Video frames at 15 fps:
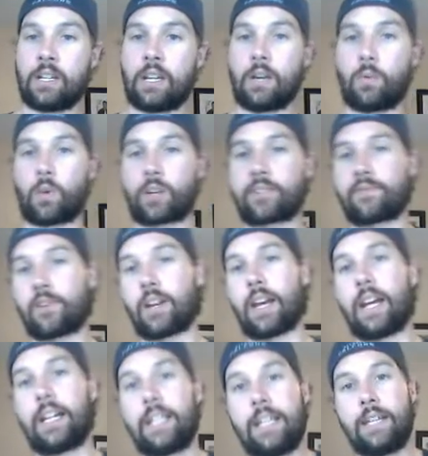It works for
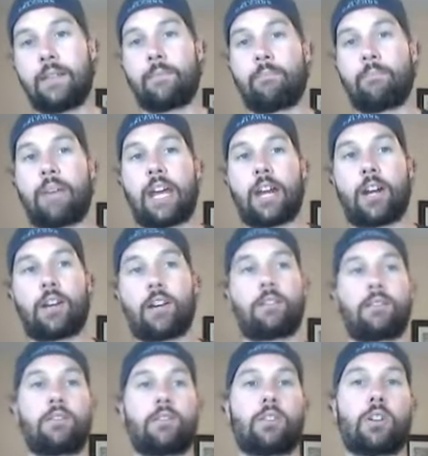any pair
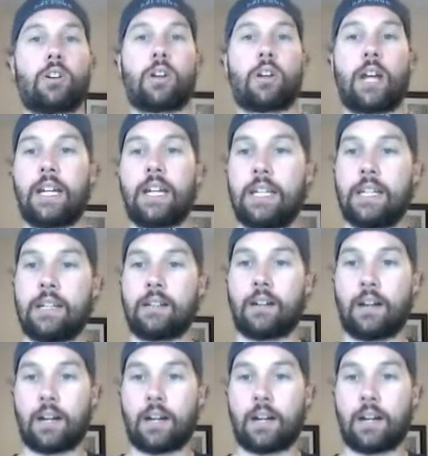or anything